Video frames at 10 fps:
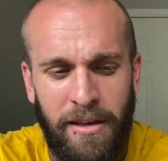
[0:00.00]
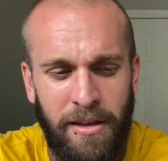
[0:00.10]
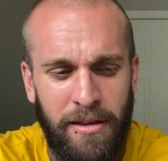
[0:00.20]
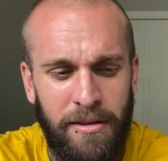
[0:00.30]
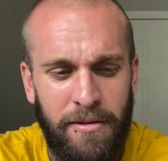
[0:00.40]

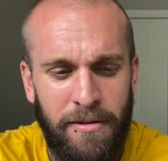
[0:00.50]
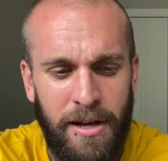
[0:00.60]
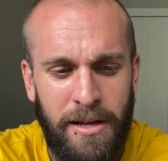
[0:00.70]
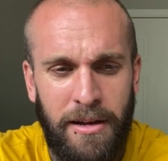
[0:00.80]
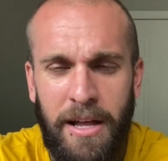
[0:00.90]
your
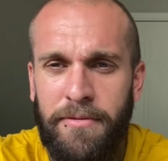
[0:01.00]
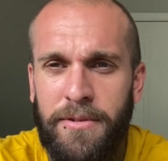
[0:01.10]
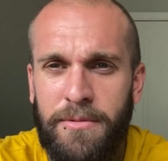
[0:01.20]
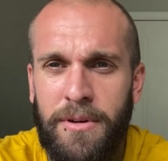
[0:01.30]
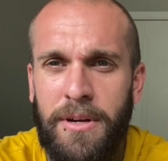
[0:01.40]

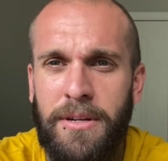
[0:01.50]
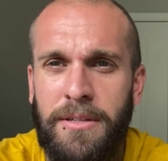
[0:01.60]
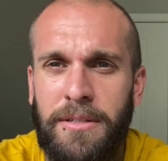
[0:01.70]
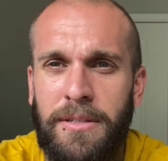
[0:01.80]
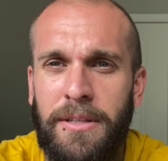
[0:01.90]
levels were
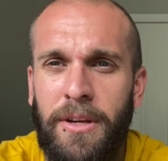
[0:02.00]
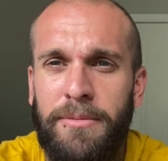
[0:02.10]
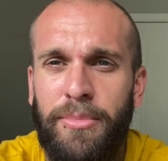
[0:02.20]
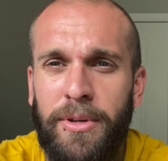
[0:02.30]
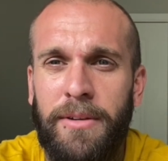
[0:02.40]

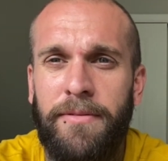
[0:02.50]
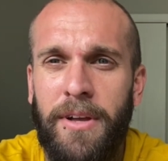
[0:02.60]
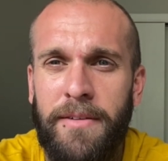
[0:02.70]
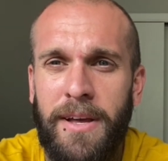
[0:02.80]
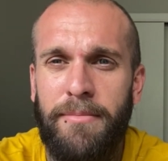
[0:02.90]
9.5
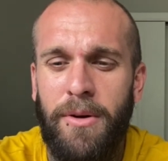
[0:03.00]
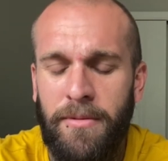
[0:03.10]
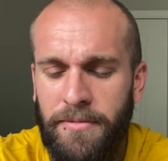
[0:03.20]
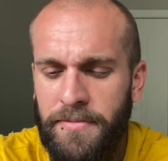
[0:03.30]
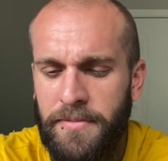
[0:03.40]
nmol.
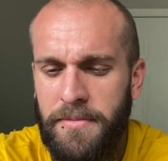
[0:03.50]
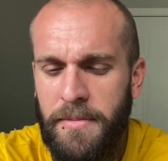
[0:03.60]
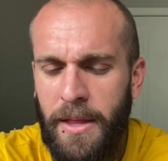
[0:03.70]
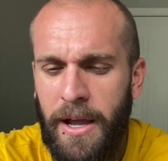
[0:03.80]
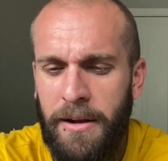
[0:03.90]

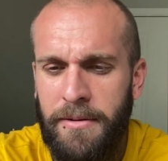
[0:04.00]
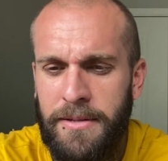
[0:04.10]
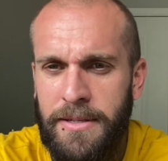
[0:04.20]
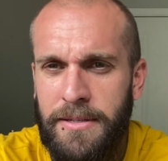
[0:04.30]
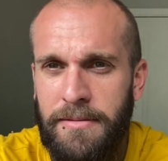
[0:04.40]
And I was
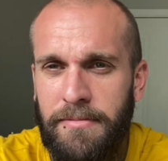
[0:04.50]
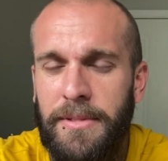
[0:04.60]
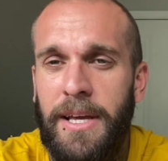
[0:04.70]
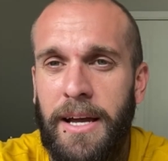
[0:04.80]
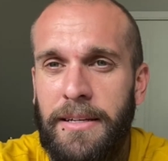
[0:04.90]
like,
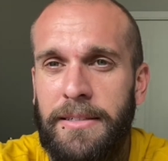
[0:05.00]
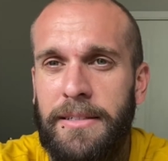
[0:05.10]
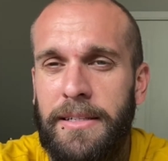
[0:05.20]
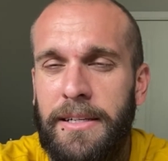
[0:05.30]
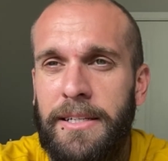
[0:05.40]
yeah.
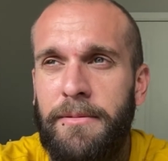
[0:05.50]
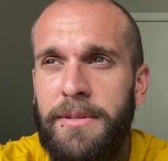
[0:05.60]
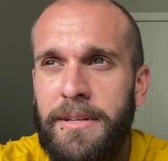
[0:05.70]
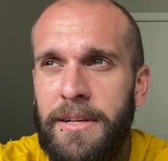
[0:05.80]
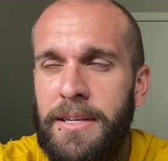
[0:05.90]
And he
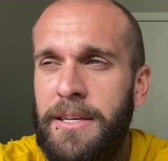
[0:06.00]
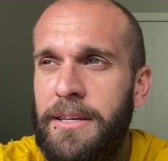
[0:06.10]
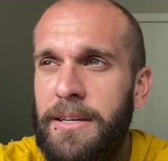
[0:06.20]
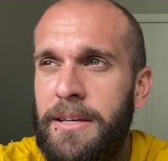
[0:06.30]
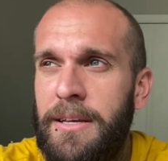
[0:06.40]
was like,
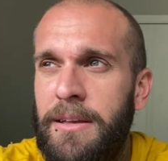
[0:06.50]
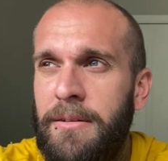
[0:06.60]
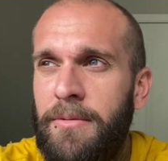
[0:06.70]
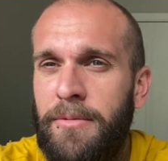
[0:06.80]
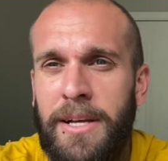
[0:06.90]

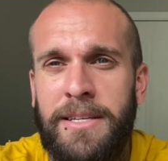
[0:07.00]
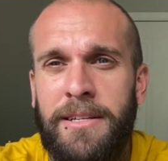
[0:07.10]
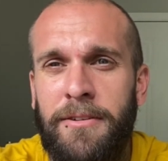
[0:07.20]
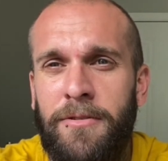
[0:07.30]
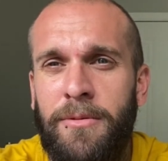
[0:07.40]
that's in
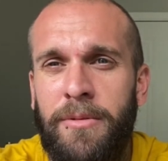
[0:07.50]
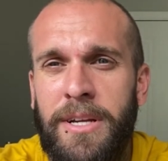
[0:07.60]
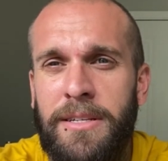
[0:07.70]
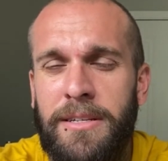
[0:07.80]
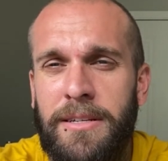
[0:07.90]
the normal
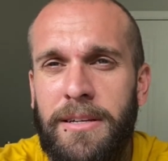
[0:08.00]
range.